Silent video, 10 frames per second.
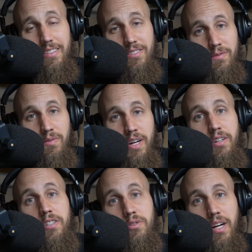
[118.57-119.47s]
It's a
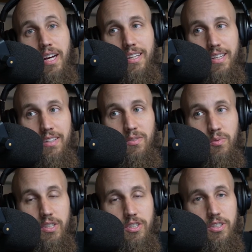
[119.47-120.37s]
very dry heat,
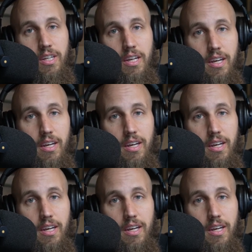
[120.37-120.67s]
which